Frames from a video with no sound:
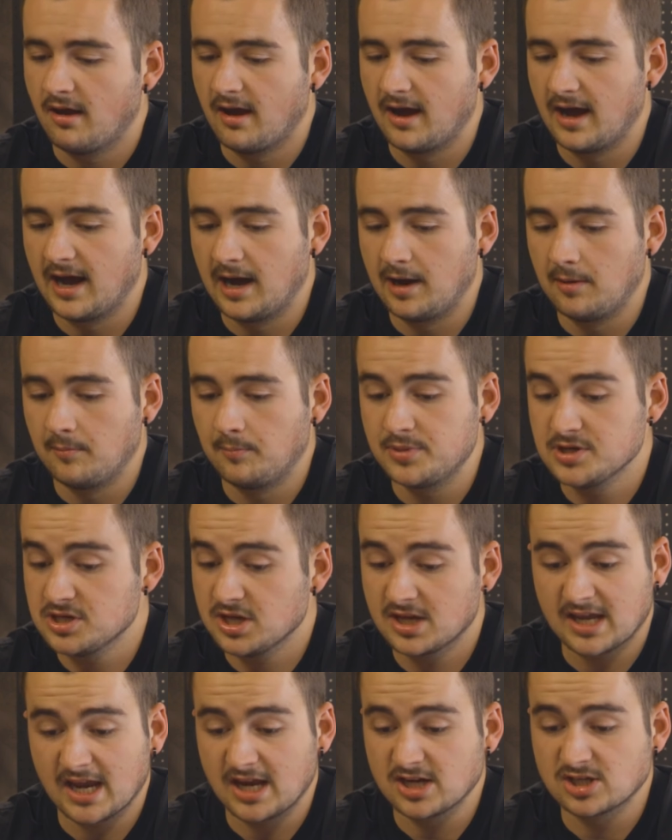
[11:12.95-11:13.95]
But
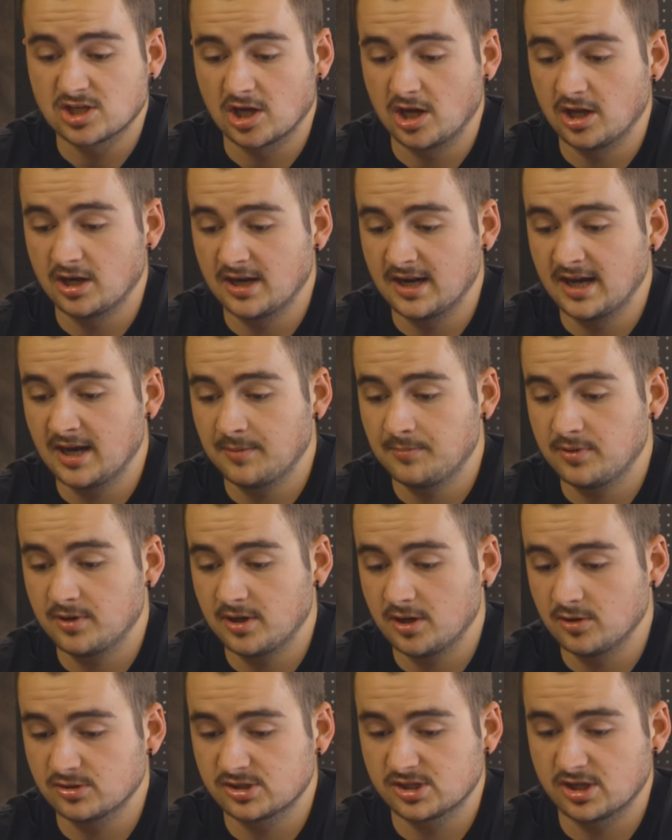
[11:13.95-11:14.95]
you can turn it
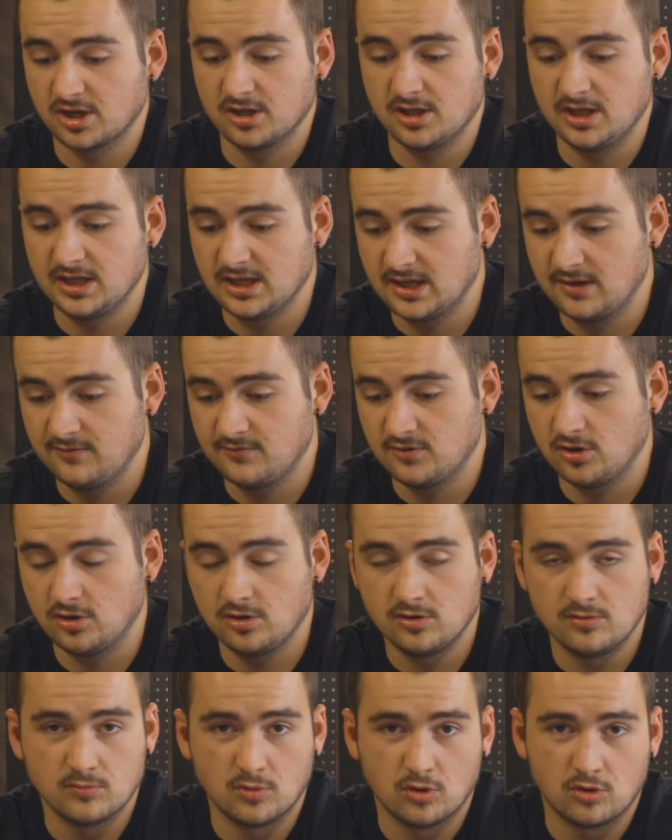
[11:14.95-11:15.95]
up. It will certainly give
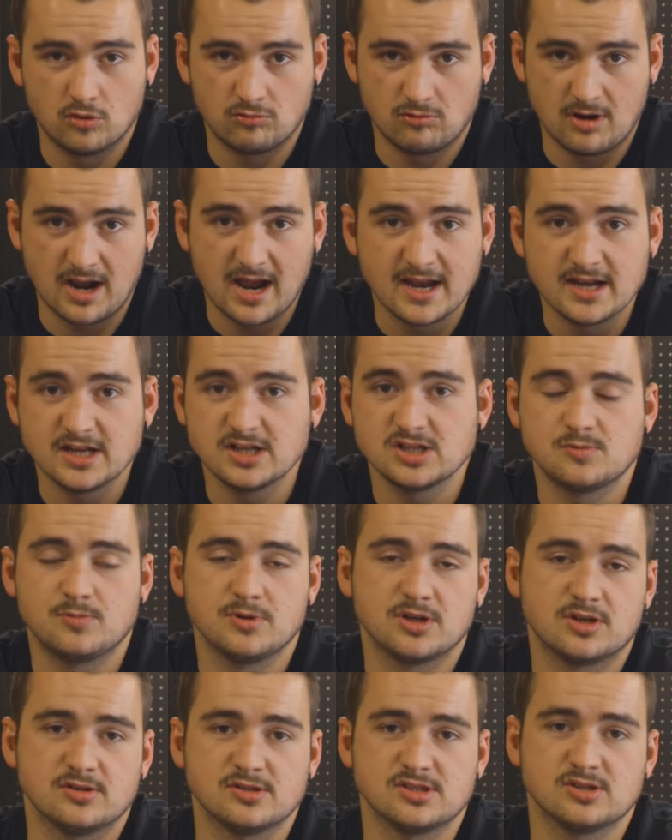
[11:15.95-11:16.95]
you more range
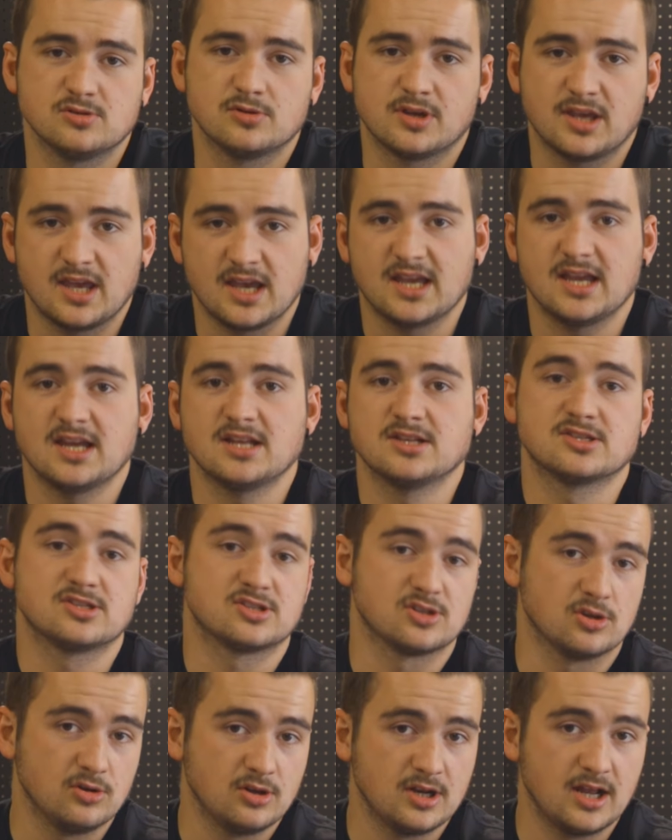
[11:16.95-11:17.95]
because it will kick in
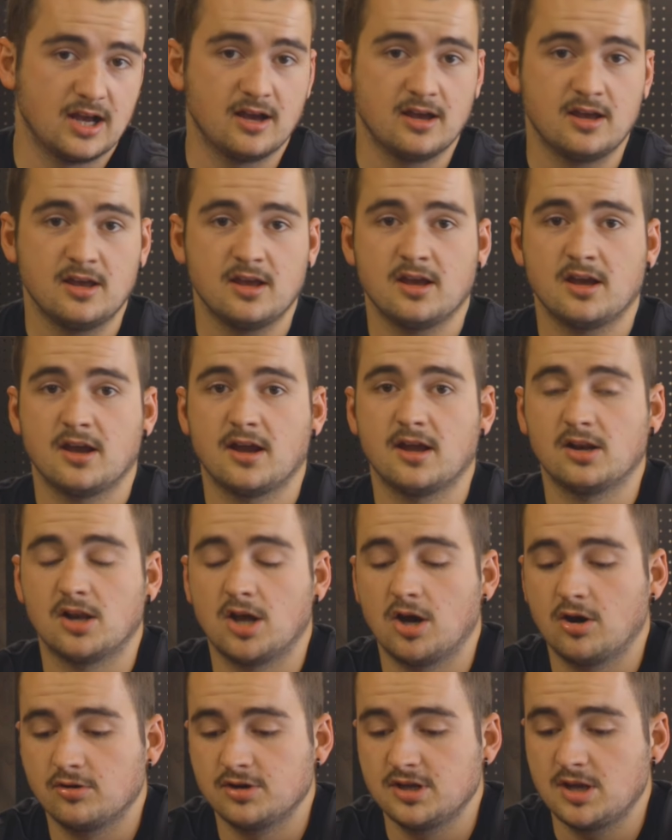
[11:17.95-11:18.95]
sooner and
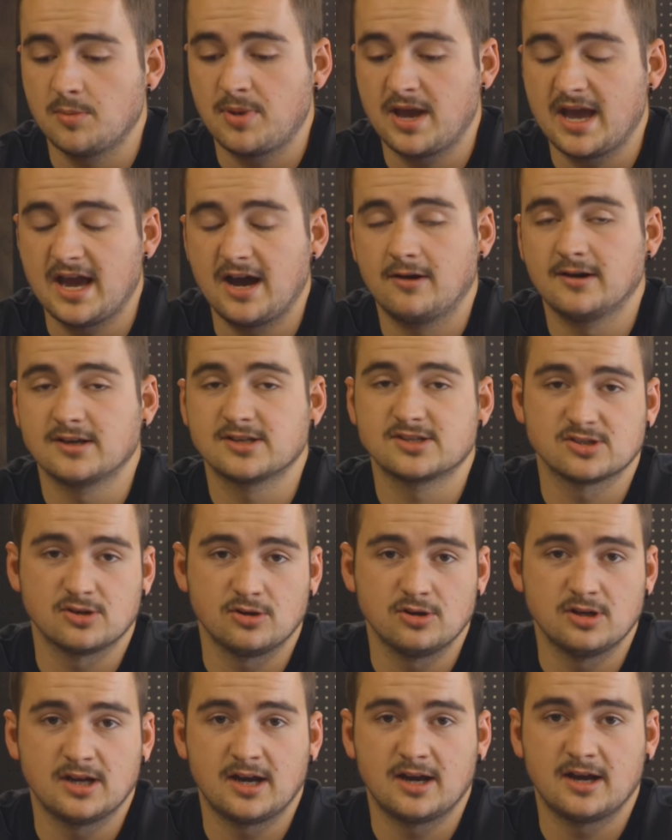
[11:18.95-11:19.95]
lower your power
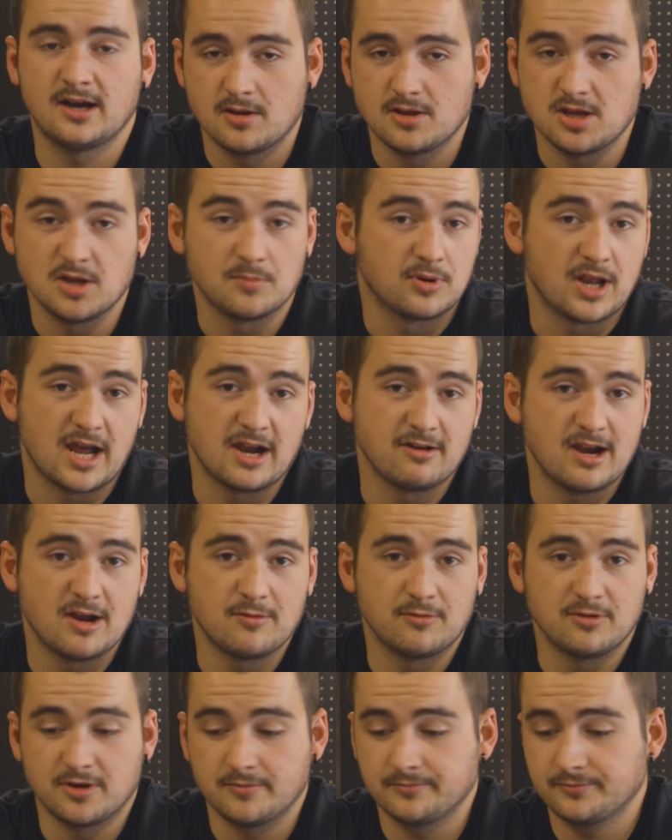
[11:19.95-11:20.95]
sooner. You can play
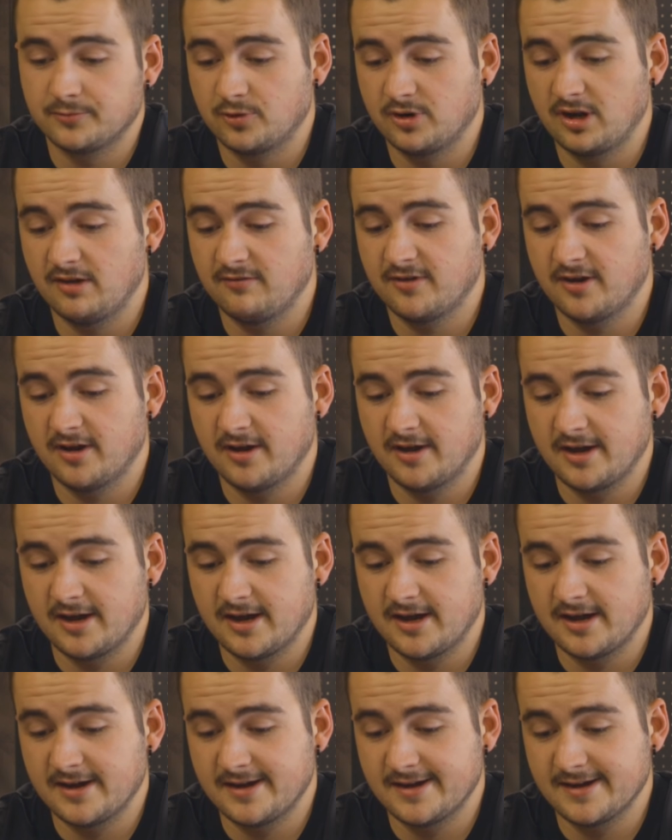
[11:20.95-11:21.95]
around with it,
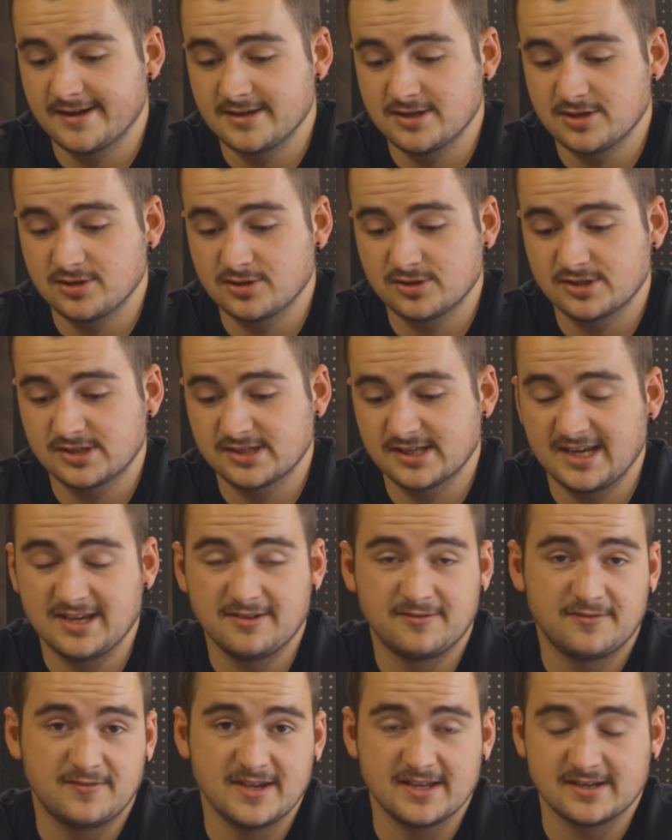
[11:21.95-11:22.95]
whatever you
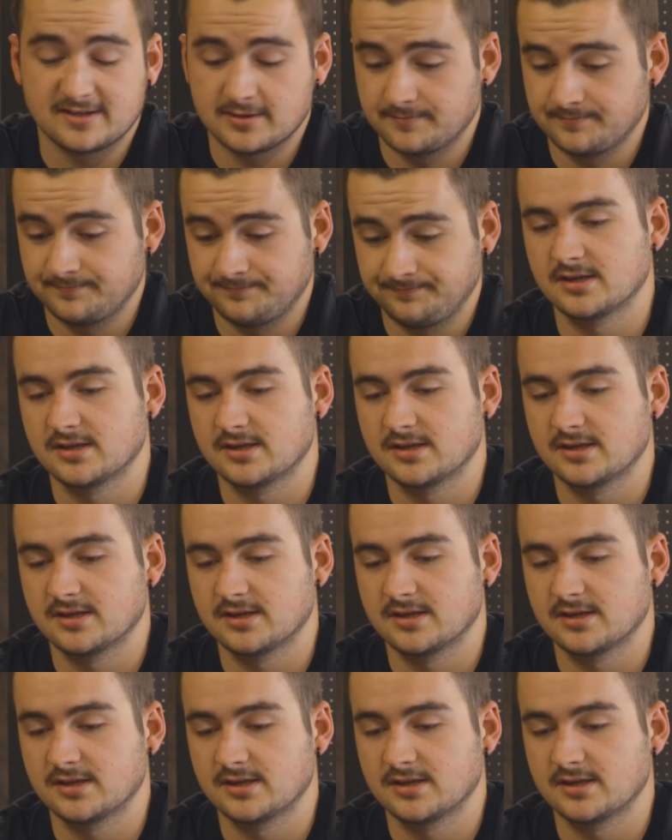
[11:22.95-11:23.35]
see fit.